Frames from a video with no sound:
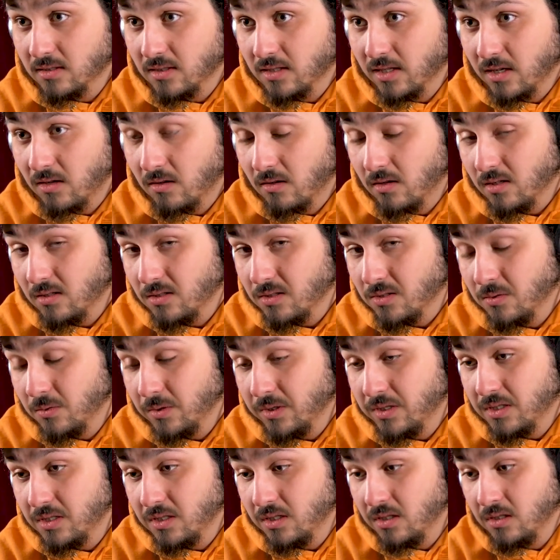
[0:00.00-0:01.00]
that aren't as
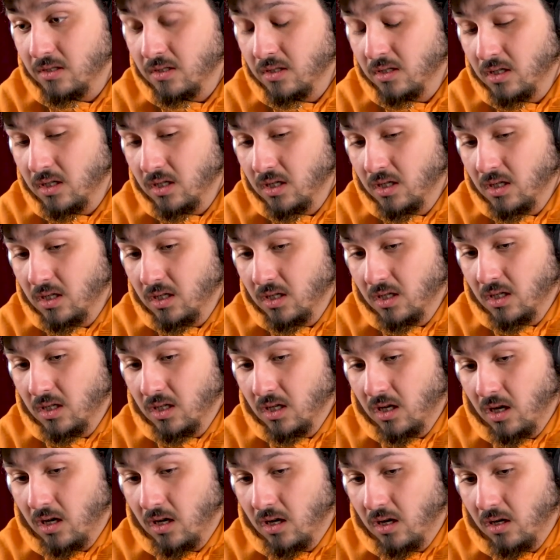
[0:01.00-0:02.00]
noisy.
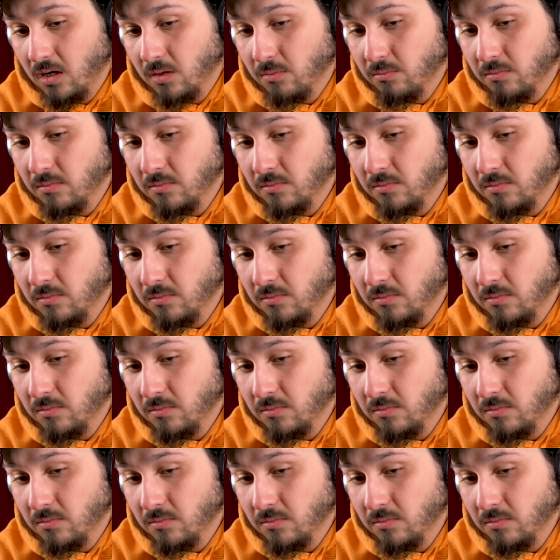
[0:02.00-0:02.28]
I